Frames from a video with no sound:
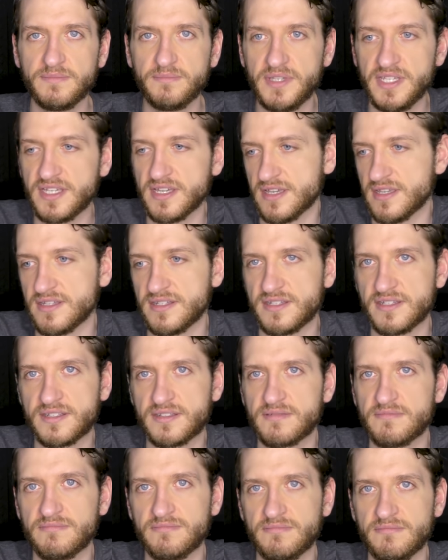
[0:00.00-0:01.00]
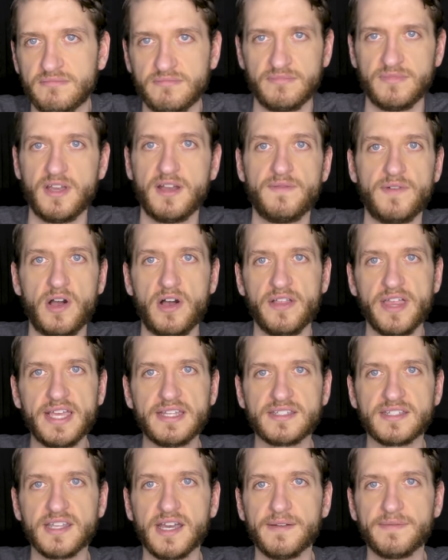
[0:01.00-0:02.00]
because of all
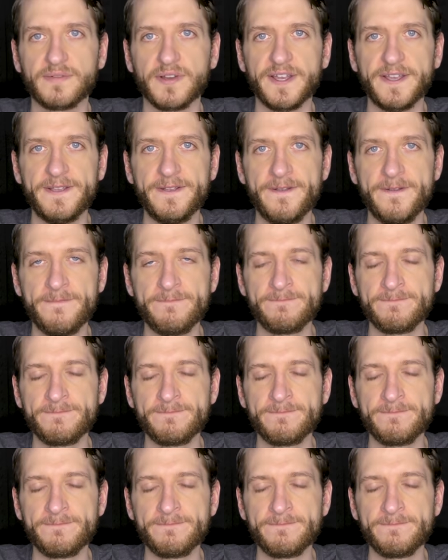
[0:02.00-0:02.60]
that stuff, right?